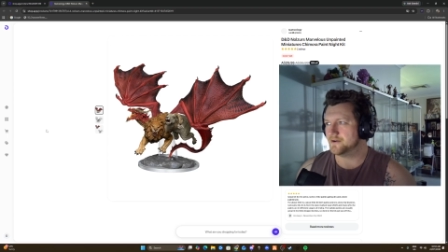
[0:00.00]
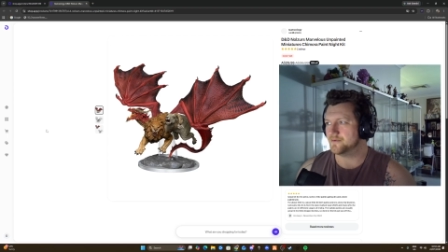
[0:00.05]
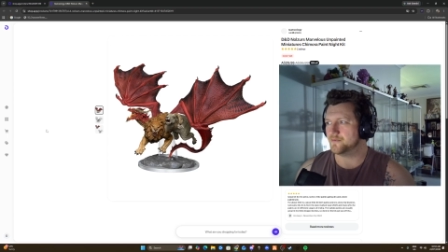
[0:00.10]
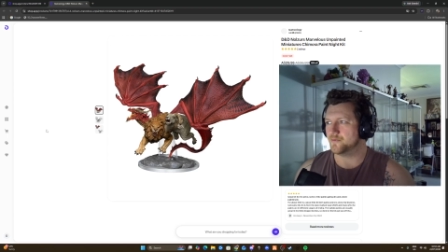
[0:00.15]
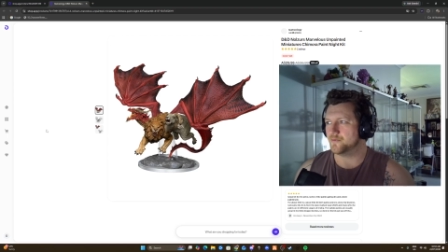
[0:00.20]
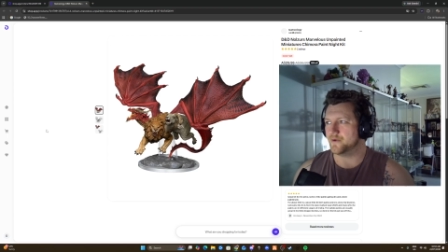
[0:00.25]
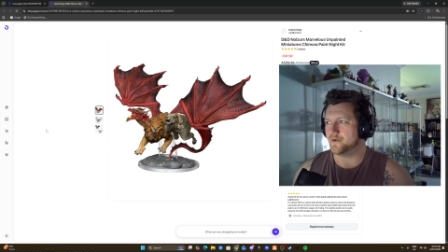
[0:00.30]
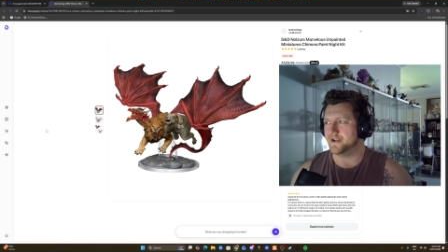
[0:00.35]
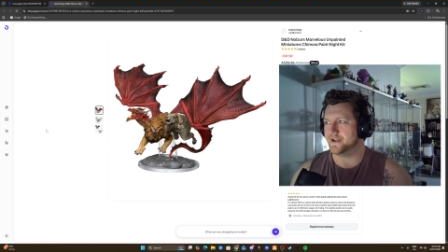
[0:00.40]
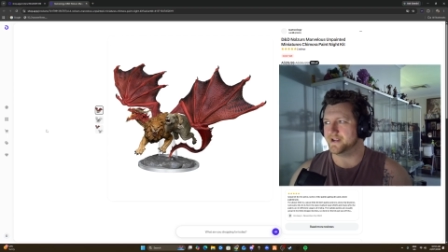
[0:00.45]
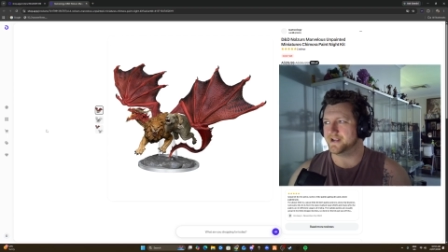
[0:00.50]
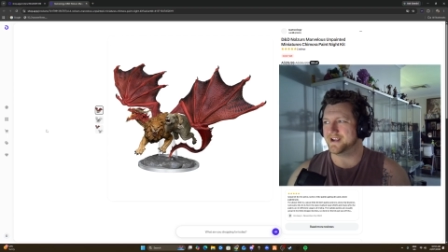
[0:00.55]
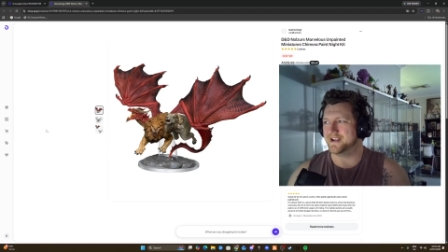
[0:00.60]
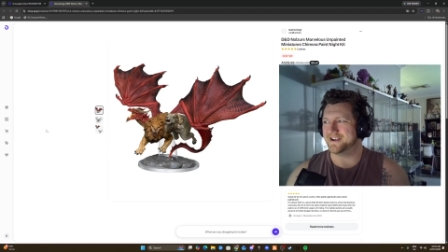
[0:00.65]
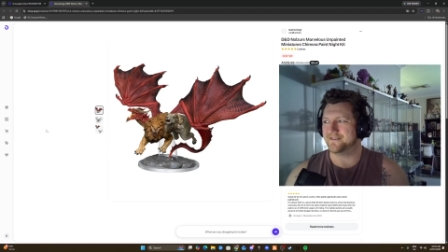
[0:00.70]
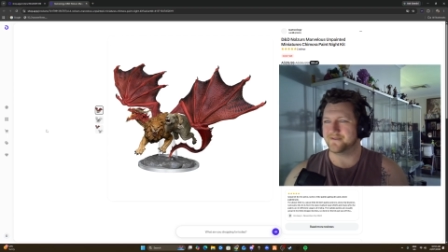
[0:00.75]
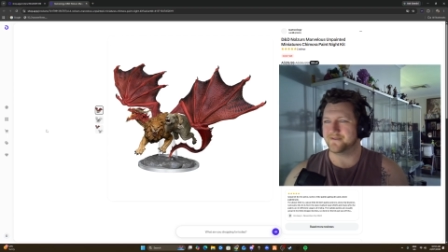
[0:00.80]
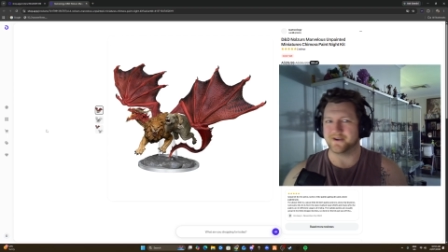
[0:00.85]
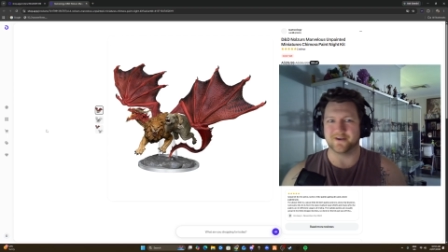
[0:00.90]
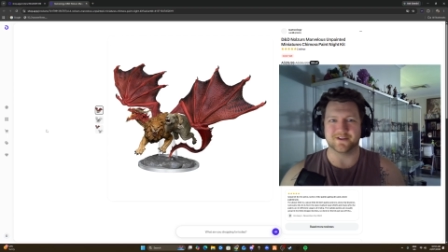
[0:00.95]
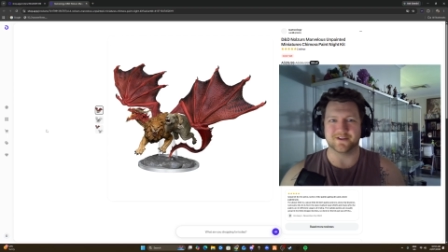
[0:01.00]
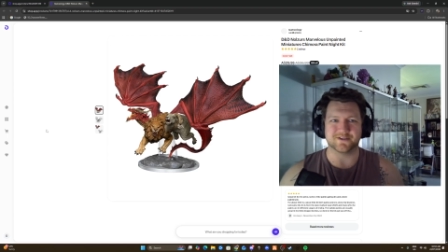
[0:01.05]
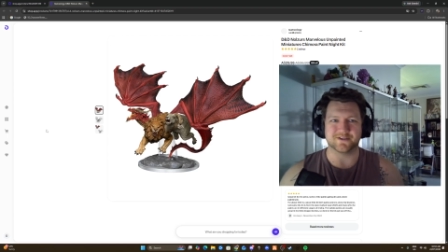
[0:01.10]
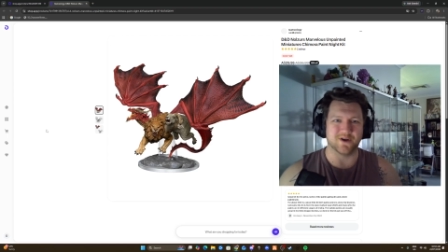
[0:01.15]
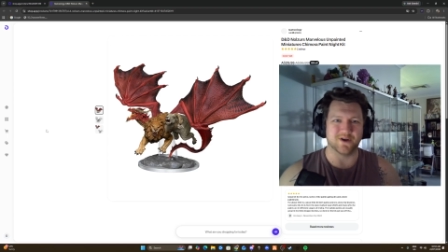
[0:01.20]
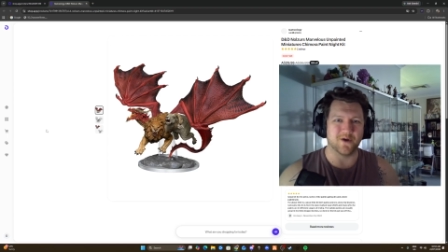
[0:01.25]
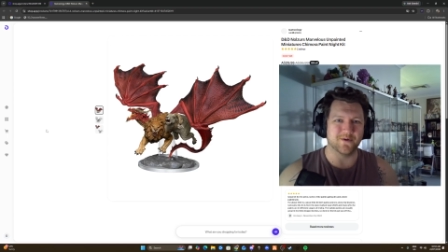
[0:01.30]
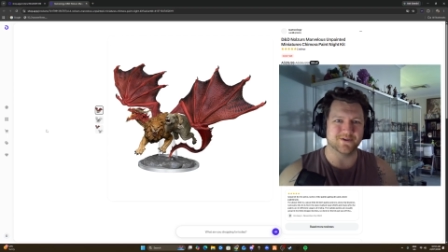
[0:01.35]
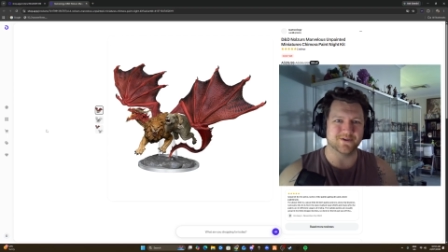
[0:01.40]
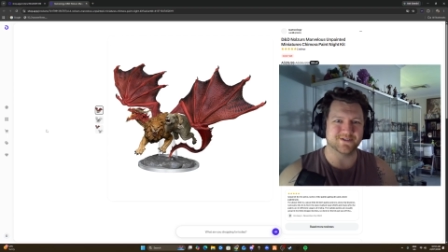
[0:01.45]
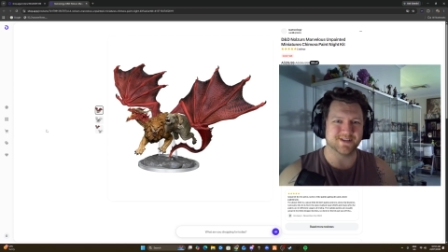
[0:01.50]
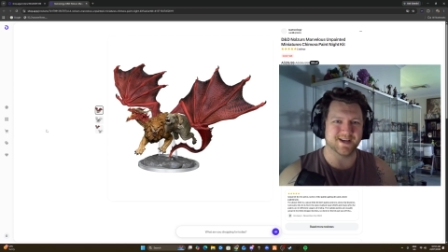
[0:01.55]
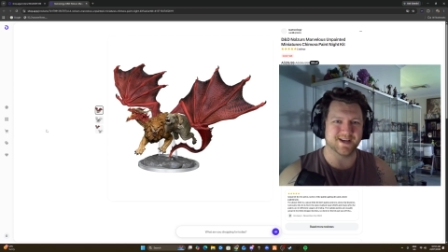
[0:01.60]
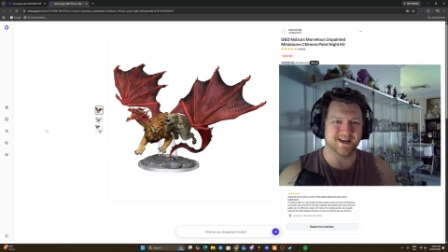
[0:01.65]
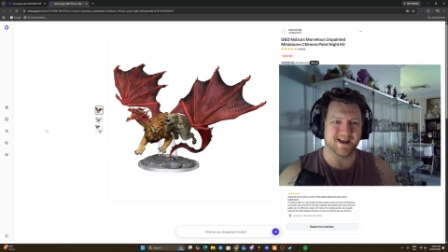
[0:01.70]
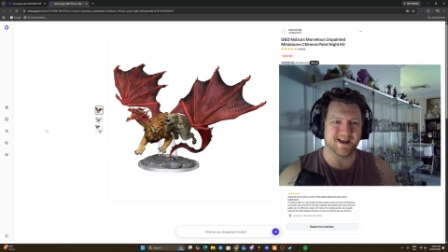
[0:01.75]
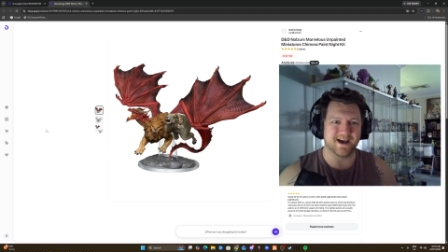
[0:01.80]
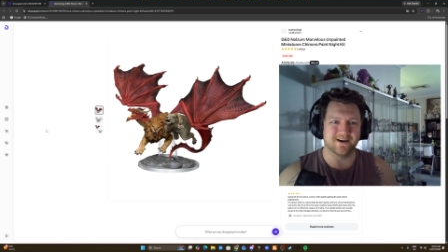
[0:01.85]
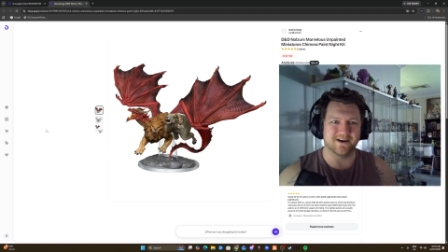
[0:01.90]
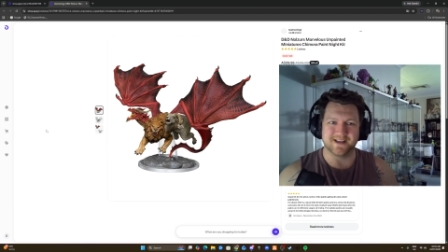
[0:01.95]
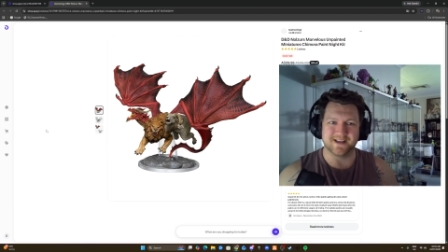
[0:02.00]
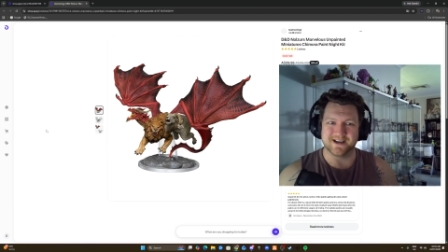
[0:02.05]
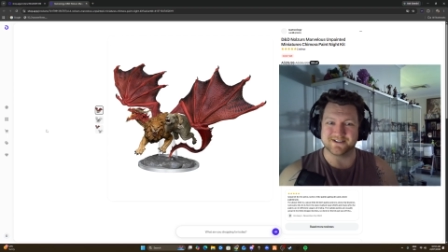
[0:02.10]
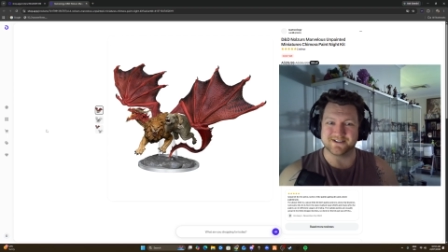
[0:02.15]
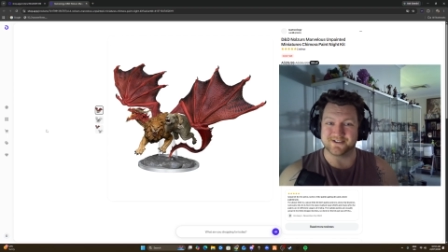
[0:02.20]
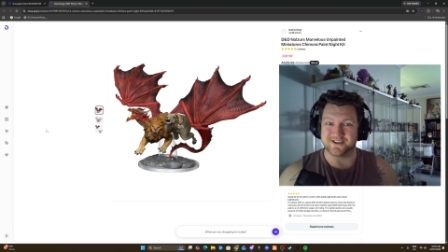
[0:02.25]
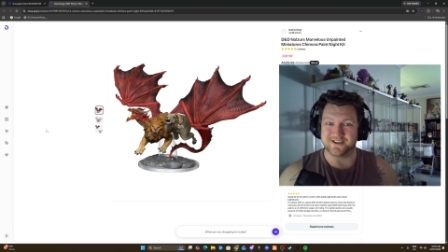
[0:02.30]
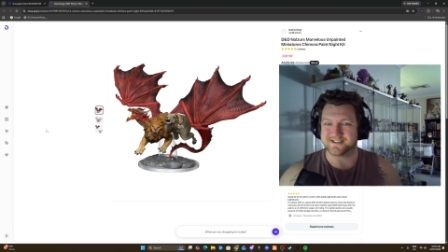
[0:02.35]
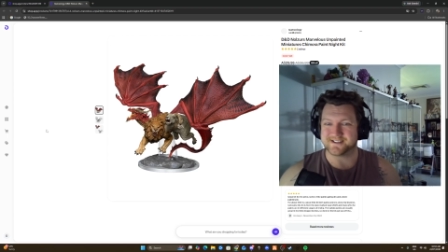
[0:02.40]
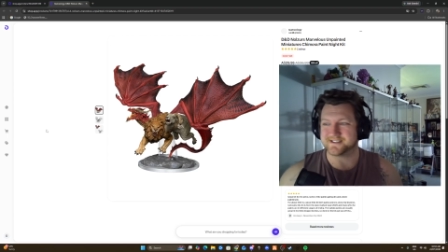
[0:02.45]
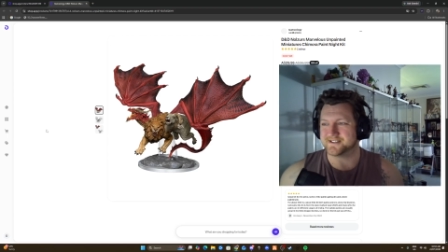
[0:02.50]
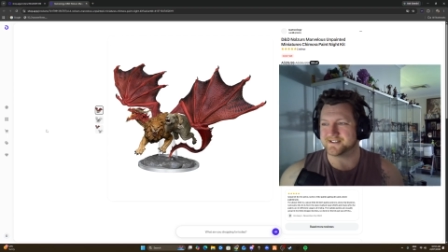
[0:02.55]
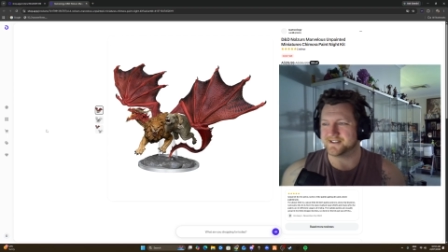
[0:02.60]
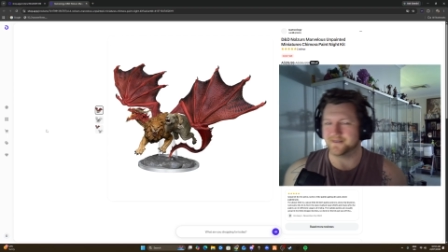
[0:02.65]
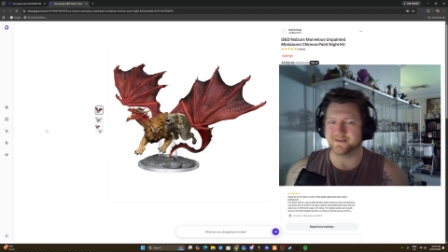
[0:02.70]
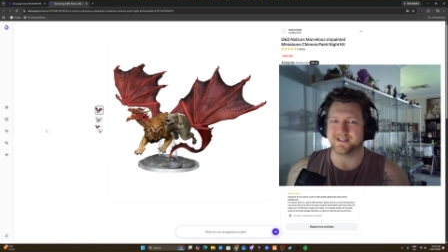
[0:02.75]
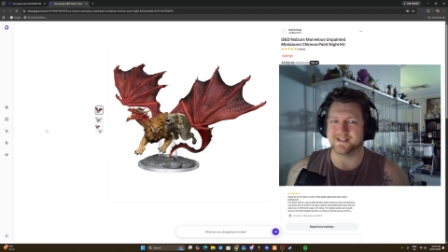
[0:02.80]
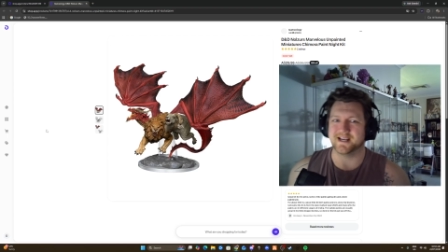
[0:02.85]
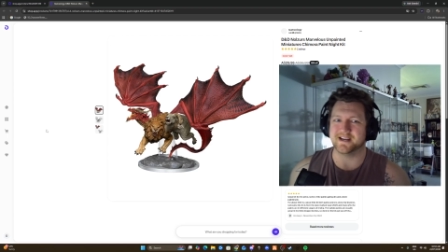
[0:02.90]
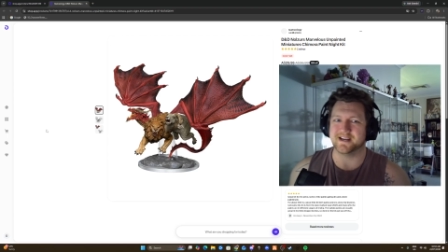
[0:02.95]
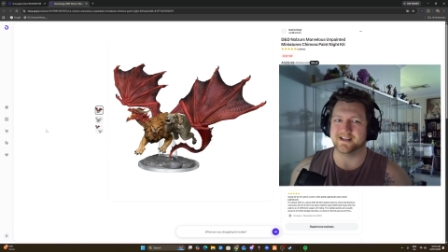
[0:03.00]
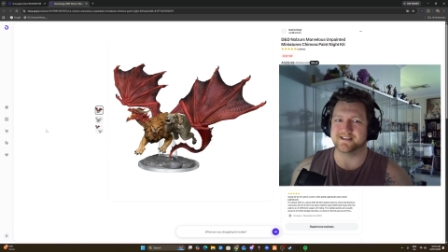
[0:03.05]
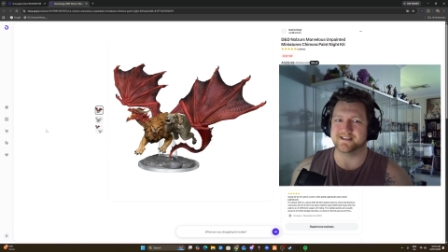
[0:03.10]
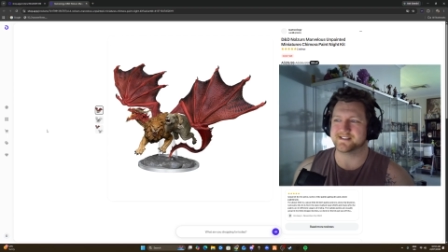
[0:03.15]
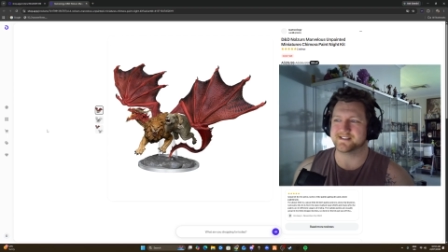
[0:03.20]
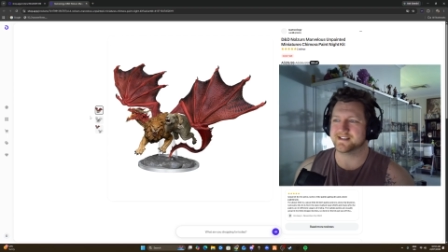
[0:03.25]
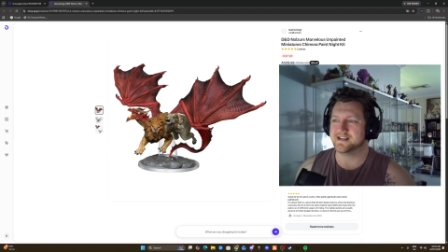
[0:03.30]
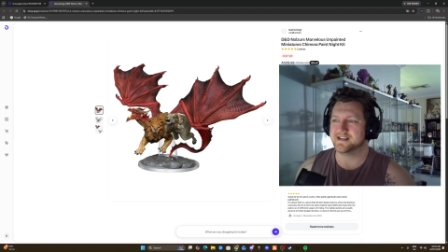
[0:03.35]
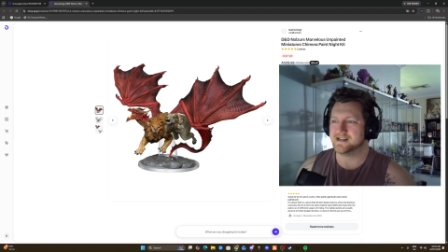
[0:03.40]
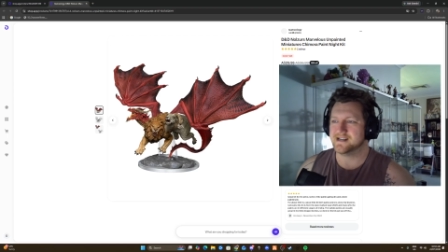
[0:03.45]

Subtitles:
We got this one. I won't say it out loud. You guys can see what that is.